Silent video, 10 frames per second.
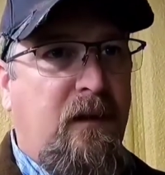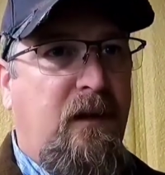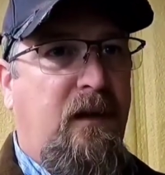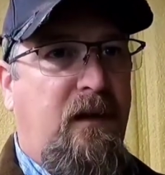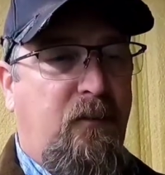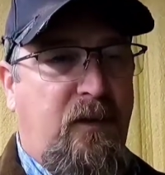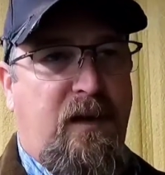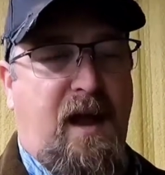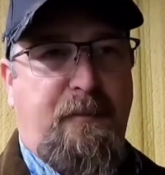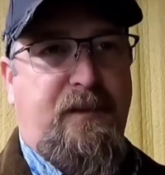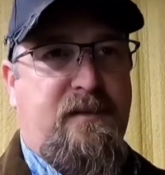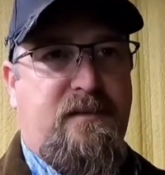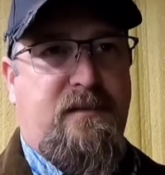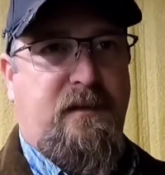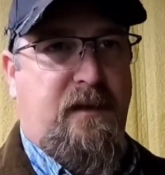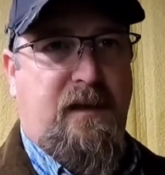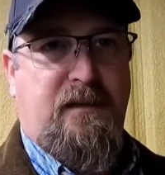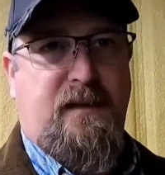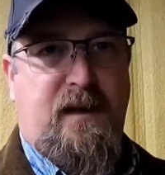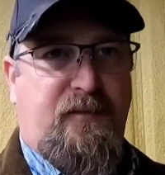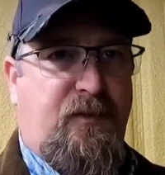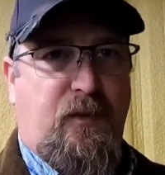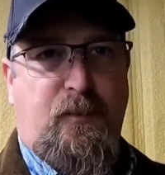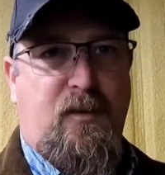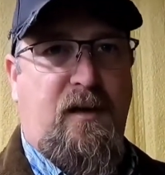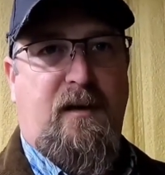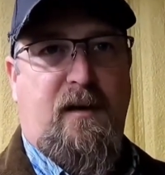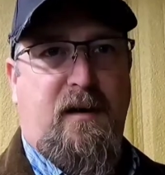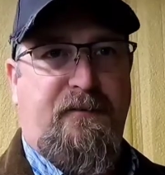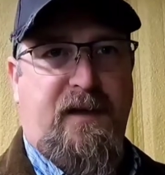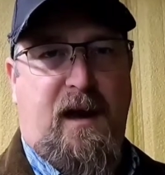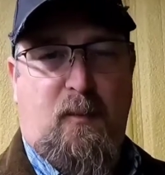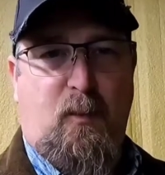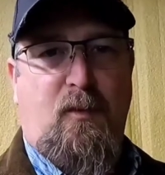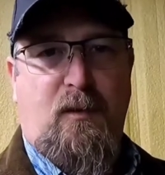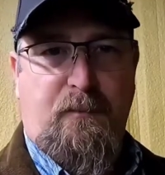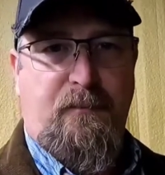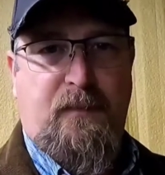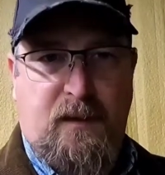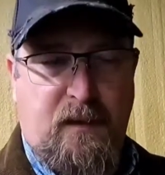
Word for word: Uh, what had happened is it hit that thermal cutoff, it got warm,